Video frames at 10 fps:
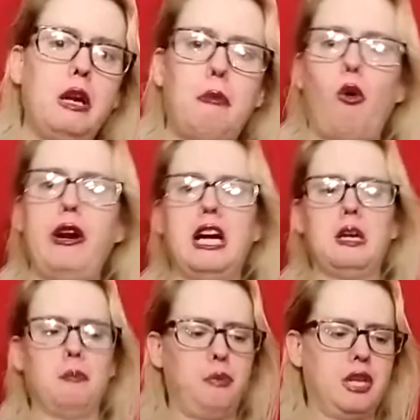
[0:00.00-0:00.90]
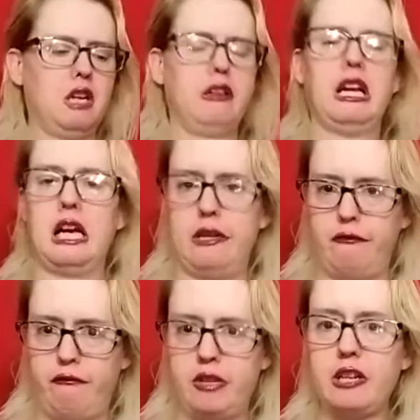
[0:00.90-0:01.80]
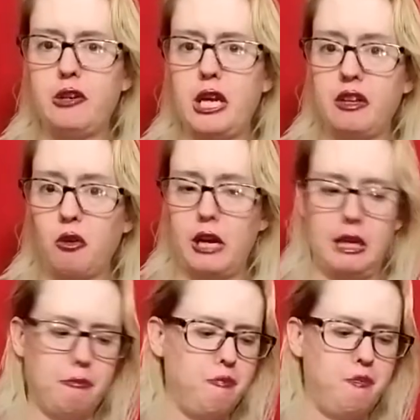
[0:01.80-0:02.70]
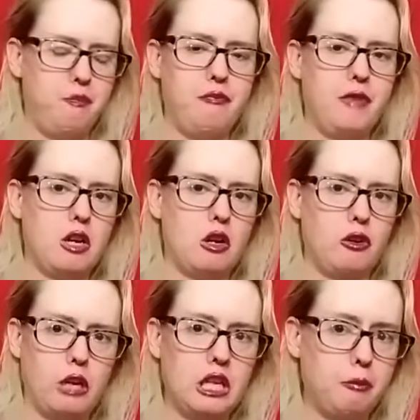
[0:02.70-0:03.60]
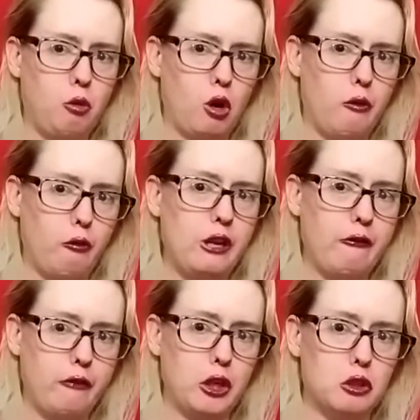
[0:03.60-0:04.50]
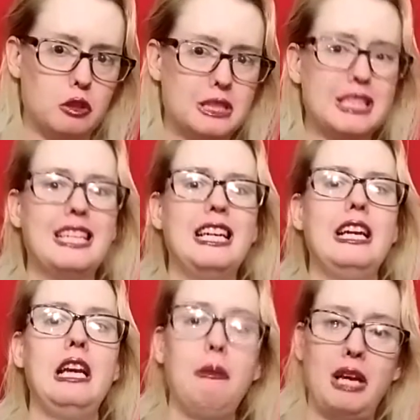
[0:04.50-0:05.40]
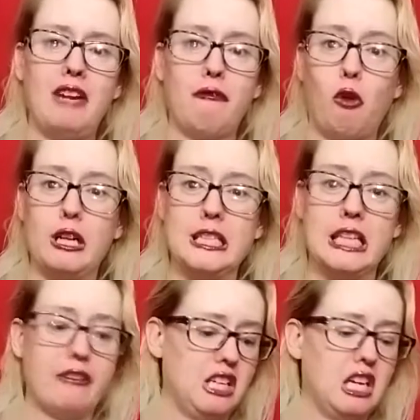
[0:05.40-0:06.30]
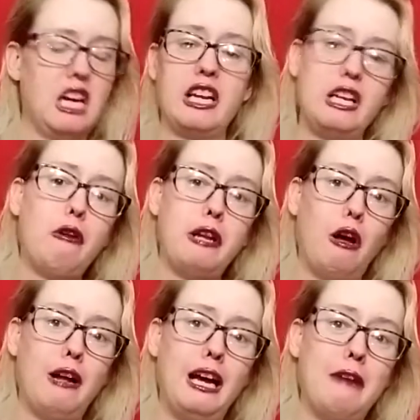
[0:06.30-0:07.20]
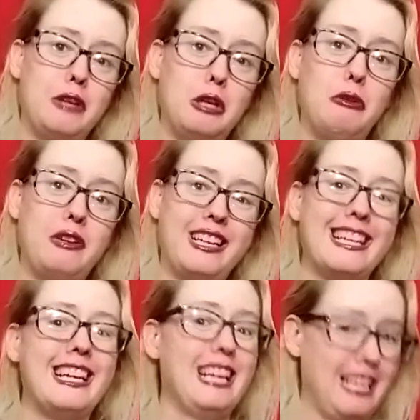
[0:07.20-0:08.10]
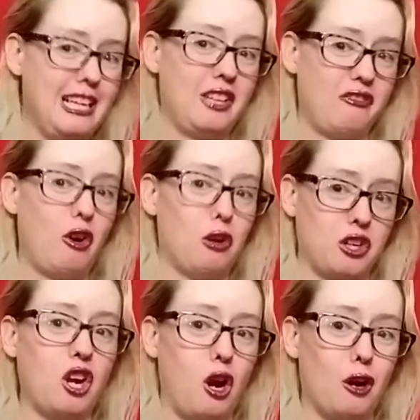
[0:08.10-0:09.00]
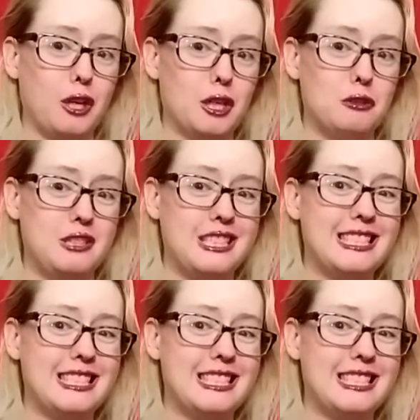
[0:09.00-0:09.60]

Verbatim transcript: want to point out that Fifty Shades of Grey, Transporter Refueled, Hitman 47. You know they'll have used as far as car goes?